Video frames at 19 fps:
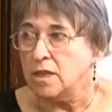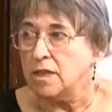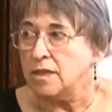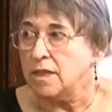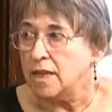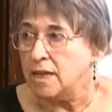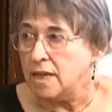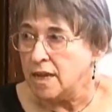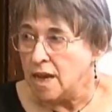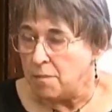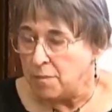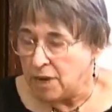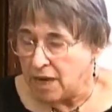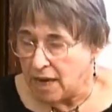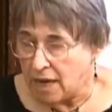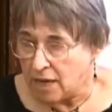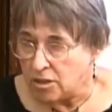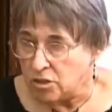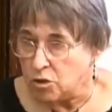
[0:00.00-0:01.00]
And then I
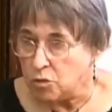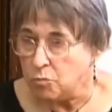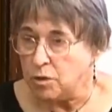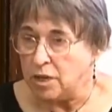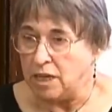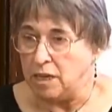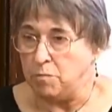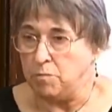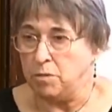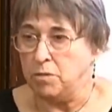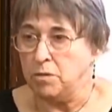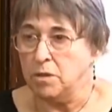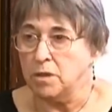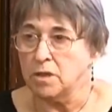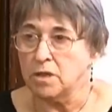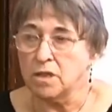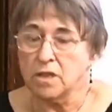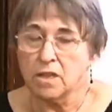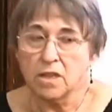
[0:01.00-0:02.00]
began to weep.
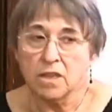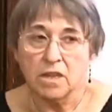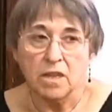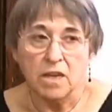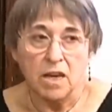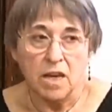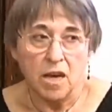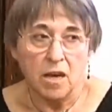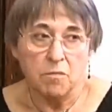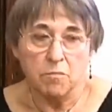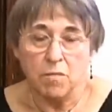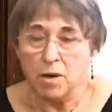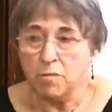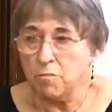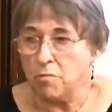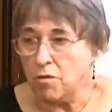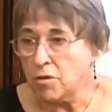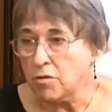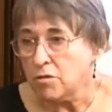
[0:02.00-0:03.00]
And
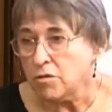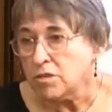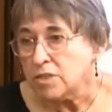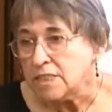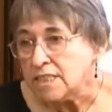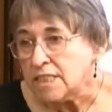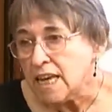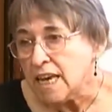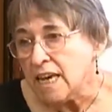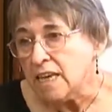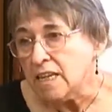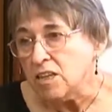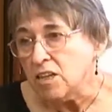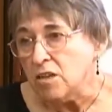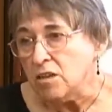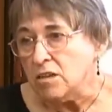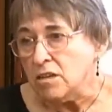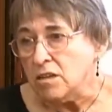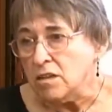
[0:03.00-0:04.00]
my brother said,